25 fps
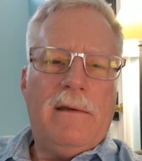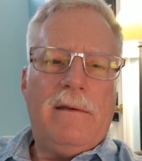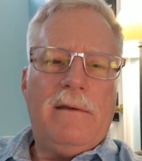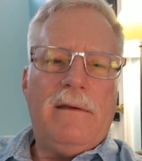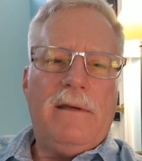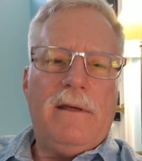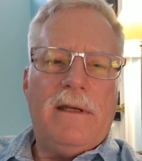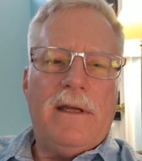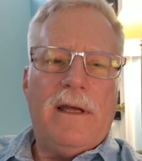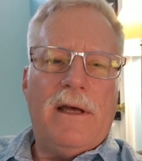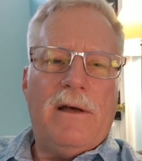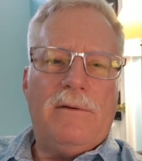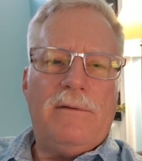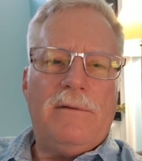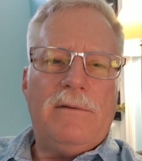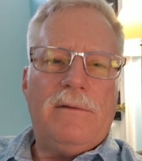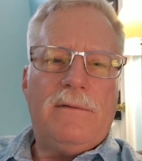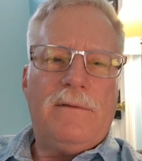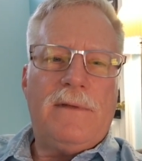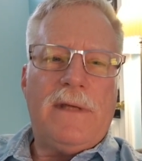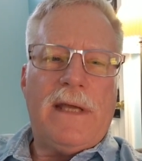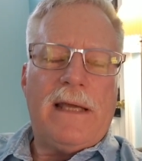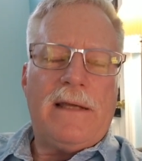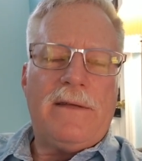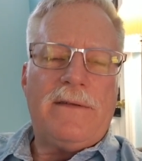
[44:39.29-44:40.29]
The
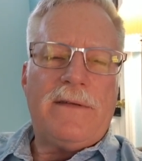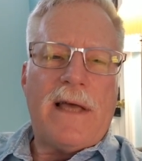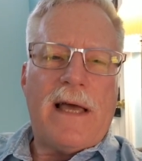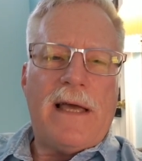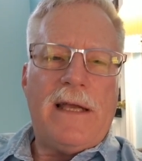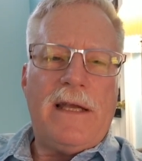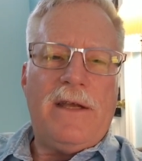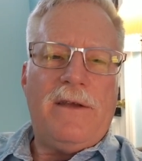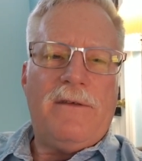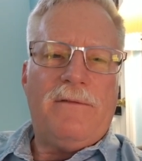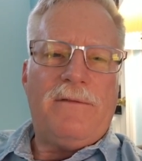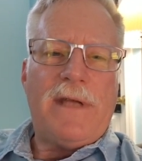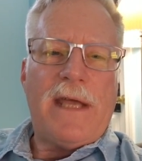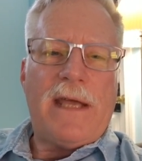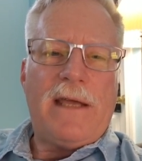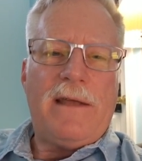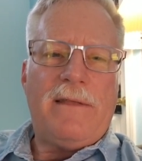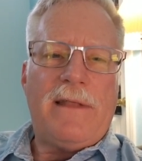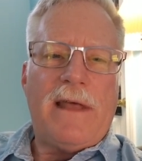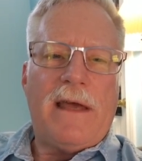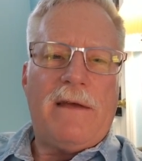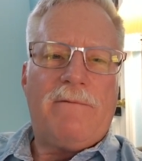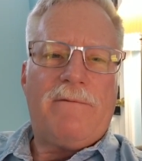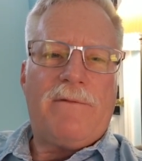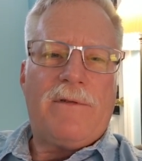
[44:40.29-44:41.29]
anxiety of taking
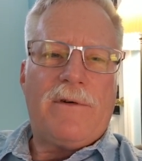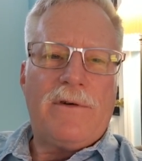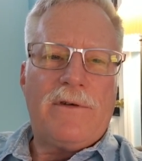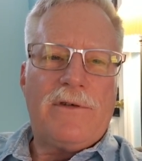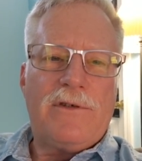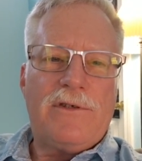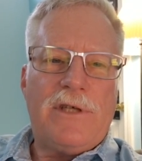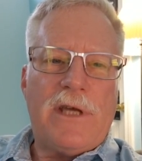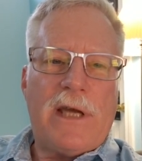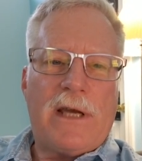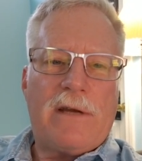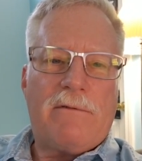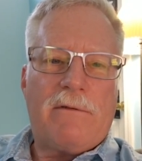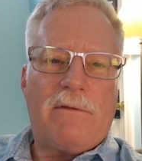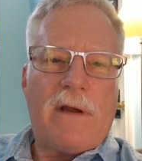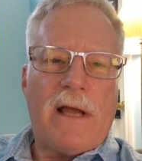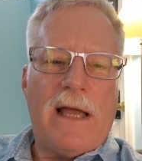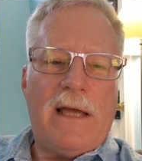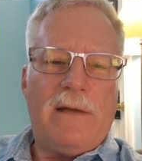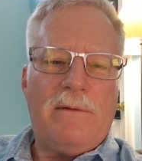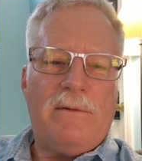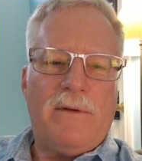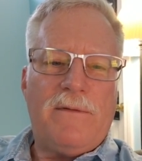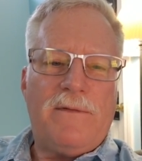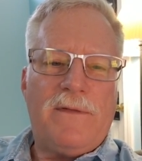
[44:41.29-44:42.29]
that first check
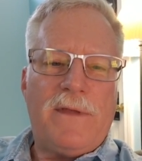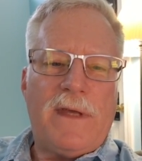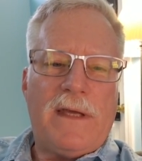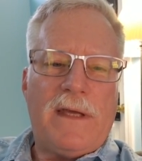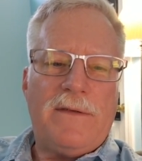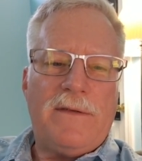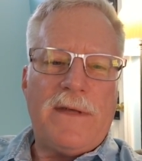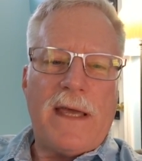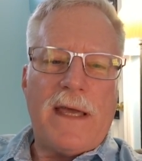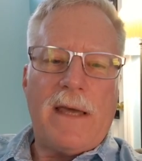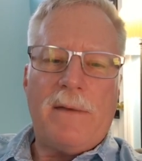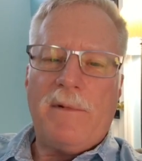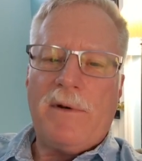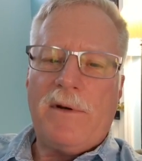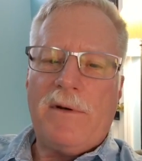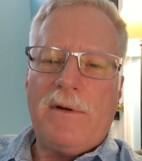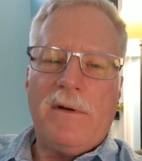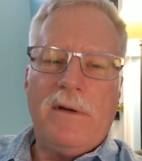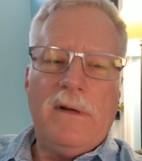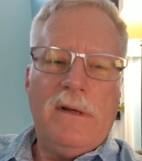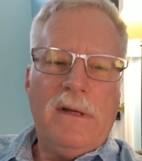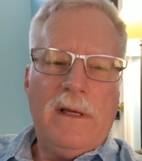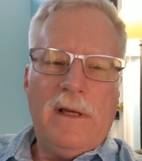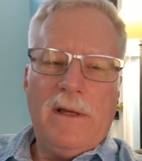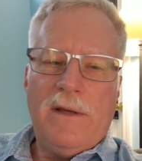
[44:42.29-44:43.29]
ride with the examiner,
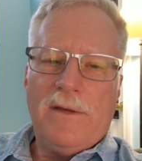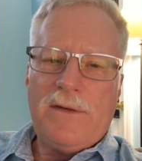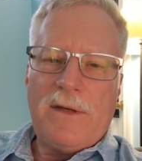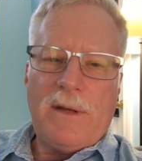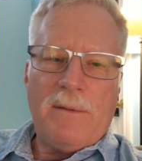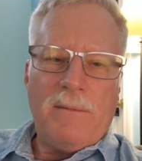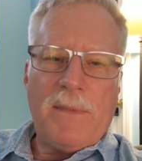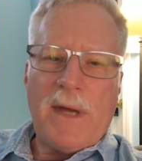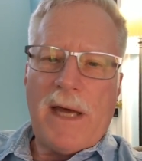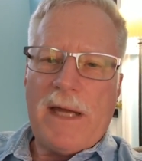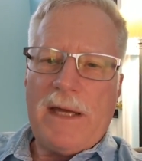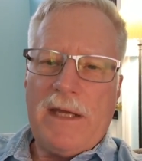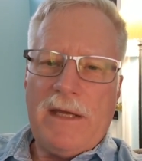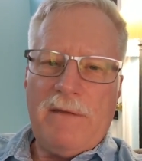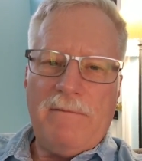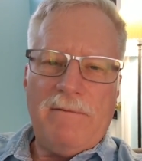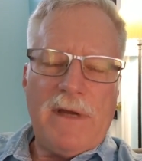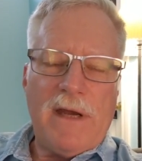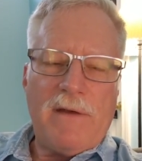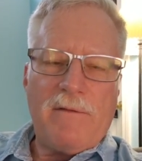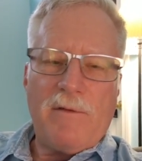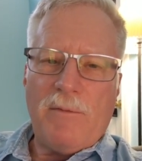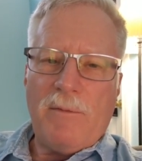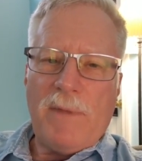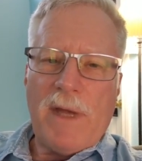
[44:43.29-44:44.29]
somebody you've
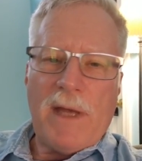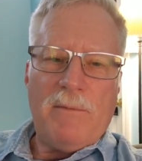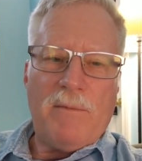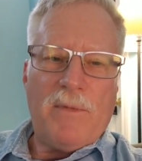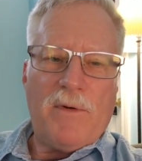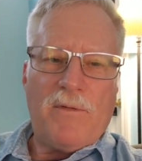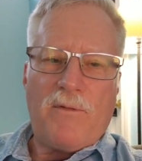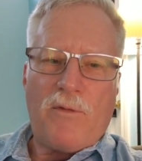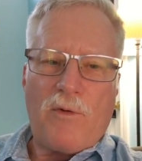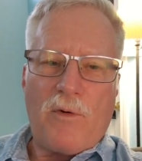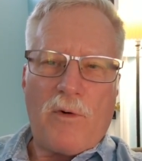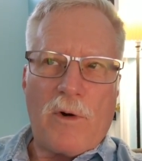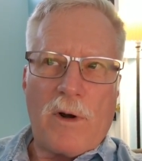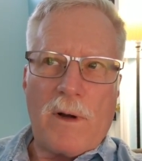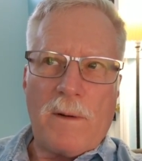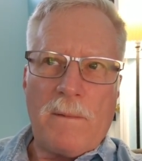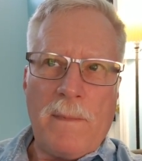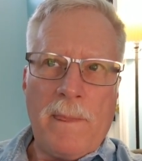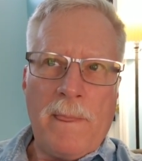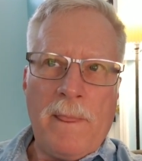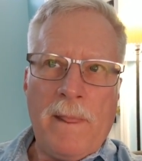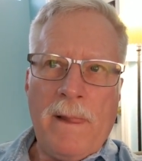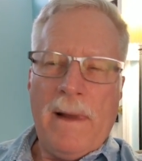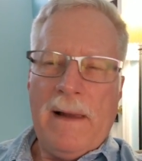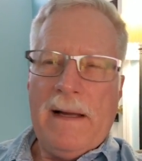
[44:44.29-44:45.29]
never met before,
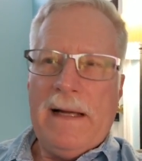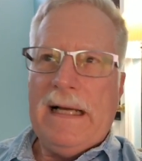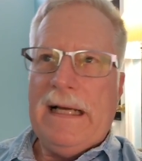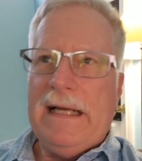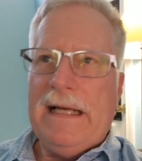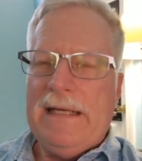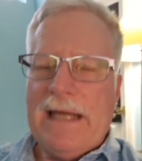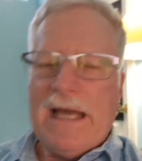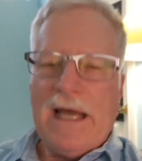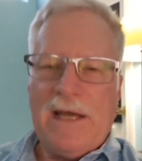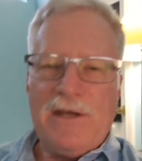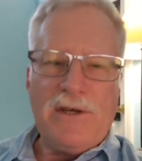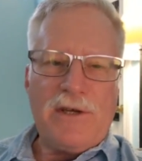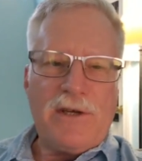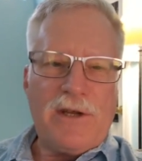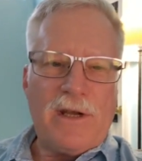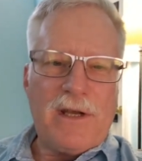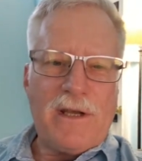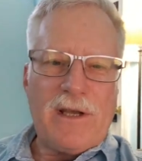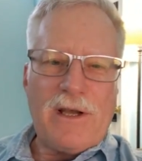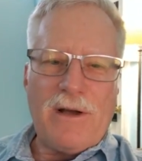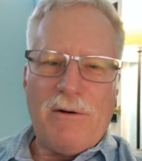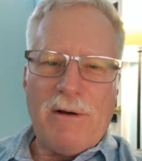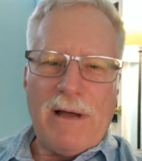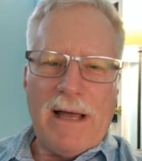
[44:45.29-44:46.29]
and now you're going to
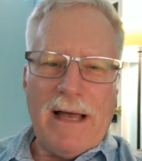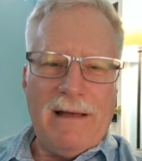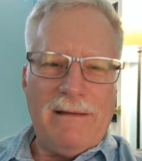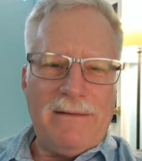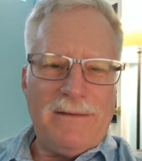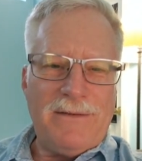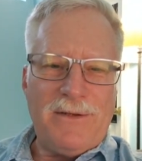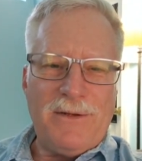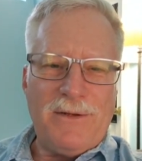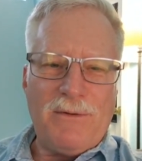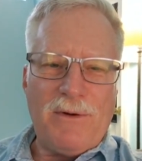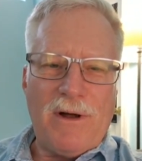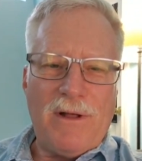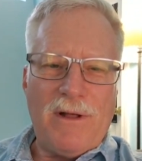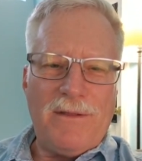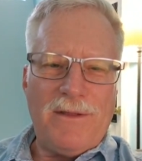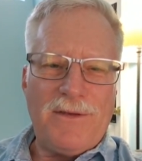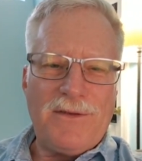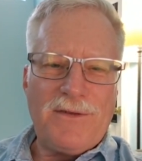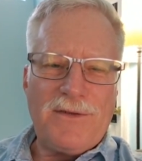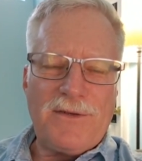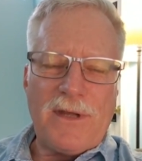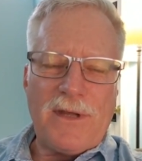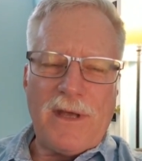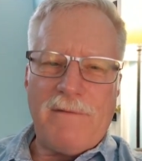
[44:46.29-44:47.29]
go out and do all
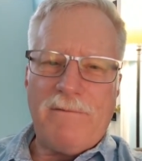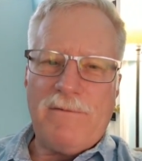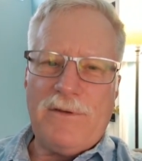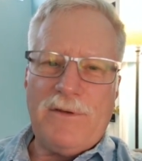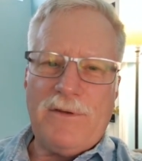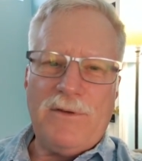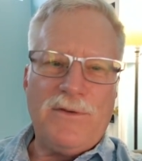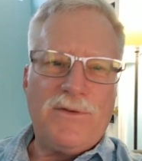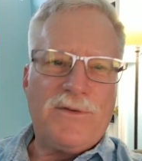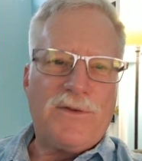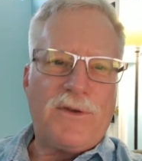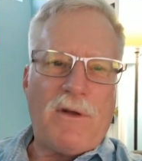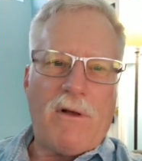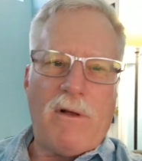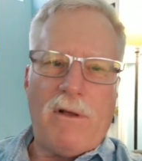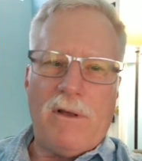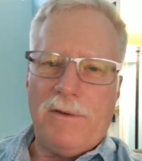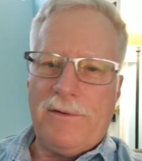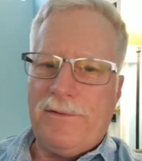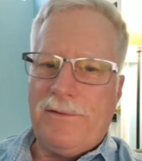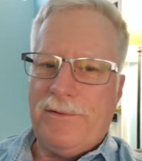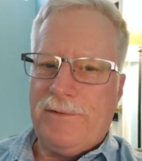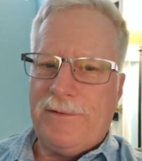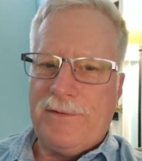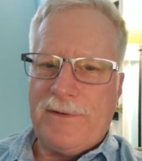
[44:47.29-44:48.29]
this stuff, do
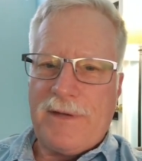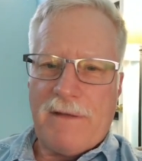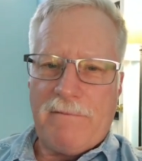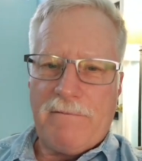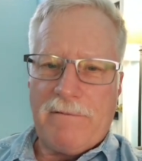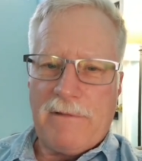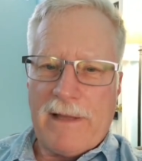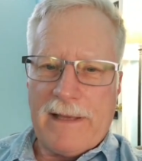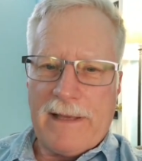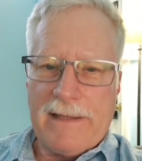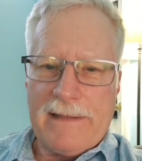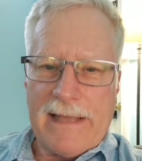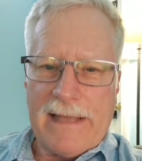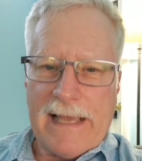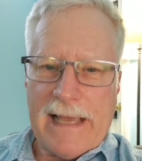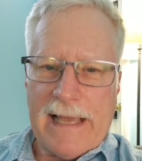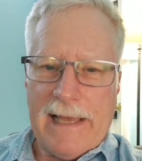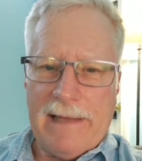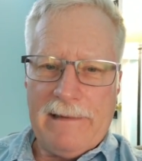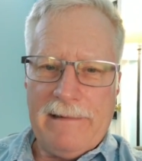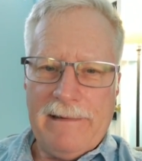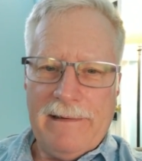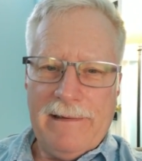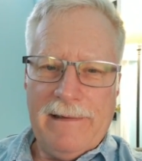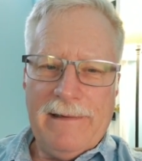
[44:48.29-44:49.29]
stalls and stuff like
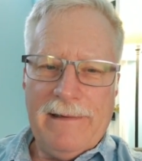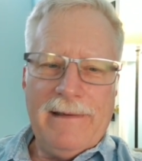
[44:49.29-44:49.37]
that.